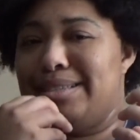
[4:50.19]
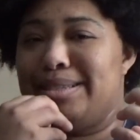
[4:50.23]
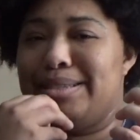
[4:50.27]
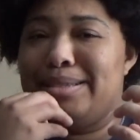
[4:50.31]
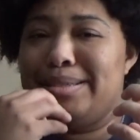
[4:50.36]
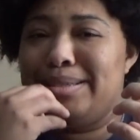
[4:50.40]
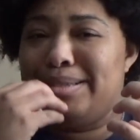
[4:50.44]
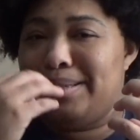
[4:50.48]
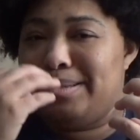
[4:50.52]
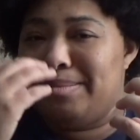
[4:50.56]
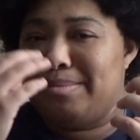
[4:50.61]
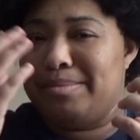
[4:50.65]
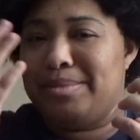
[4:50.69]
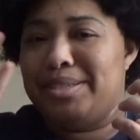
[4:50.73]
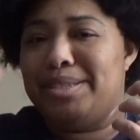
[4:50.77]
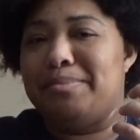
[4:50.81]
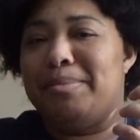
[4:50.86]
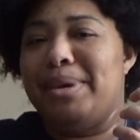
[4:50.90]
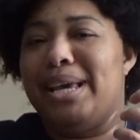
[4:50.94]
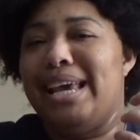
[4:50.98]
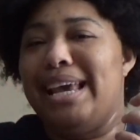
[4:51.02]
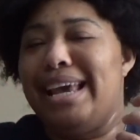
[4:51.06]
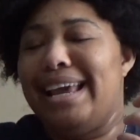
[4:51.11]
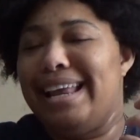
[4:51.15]
some
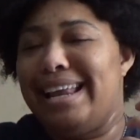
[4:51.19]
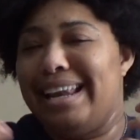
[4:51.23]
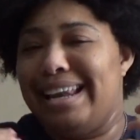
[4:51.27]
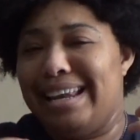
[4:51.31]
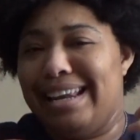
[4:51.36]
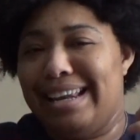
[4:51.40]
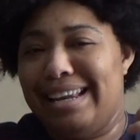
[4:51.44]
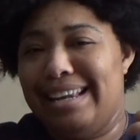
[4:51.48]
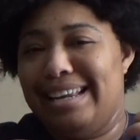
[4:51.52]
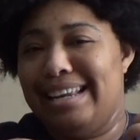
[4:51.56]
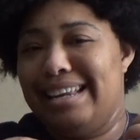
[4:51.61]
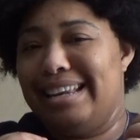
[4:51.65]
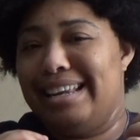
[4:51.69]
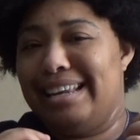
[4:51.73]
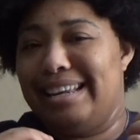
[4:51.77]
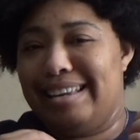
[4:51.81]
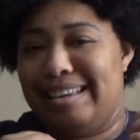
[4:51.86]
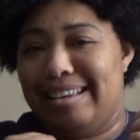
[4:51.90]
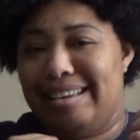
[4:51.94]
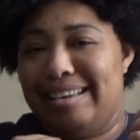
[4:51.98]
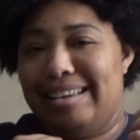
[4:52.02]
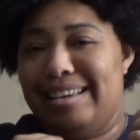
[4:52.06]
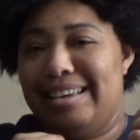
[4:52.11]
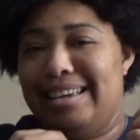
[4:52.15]
spit.
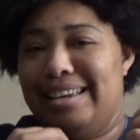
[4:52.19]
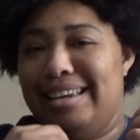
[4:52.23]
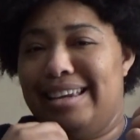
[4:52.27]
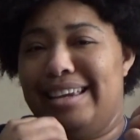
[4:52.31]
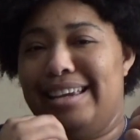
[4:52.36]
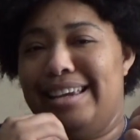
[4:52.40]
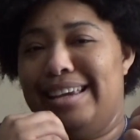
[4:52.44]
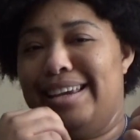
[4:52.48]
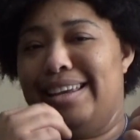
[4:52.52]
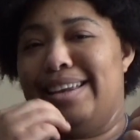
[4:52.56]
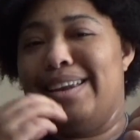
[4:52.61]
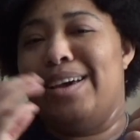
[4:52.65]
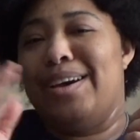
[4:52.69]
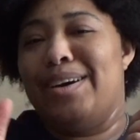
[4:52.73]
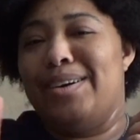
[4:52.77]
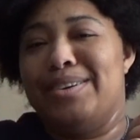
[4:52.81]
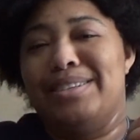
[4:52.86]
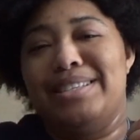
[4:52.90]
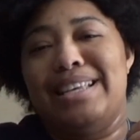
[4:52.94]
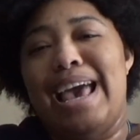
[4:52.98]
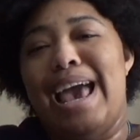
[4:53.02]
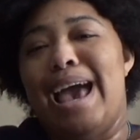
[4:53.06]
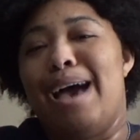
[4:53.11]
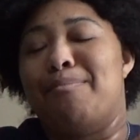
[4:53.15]
You know
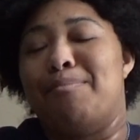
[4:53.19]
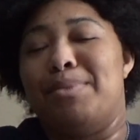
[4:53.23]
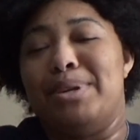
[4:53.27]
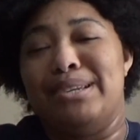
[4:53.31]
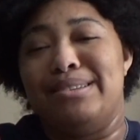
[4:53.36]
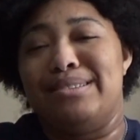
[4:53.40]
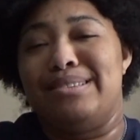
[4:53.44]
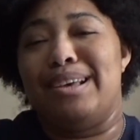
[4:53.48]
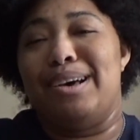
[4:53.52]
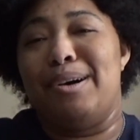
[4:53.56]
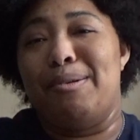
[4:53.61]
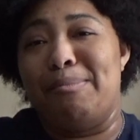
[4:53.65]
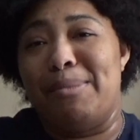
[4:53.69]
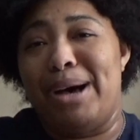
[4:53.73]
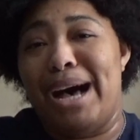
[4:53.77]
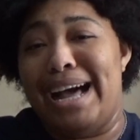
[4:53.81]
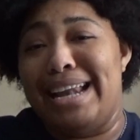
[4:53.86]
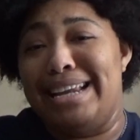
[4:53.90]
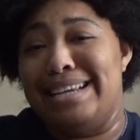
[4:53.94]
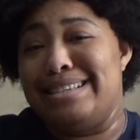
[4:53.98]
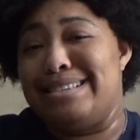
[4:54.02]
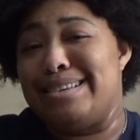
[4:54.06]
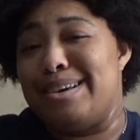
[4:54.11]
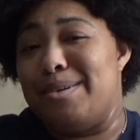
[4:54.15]
it's happened to
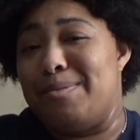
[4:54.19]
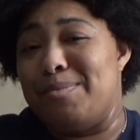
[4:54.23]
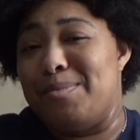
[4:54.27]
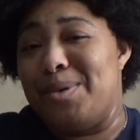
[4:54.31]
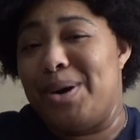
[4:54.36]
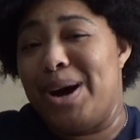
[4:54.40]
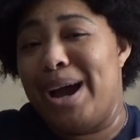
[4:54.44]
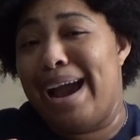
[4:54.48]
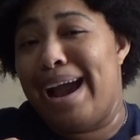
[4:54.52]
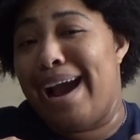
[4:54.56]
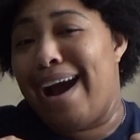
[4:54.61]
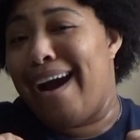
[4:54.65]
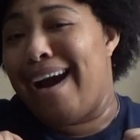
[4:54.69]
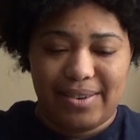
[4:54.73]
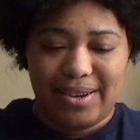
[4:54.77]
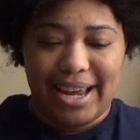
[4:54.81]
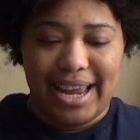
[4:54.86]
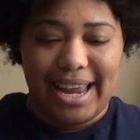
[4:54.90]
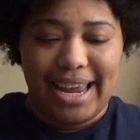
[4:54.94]
somebody somewhere.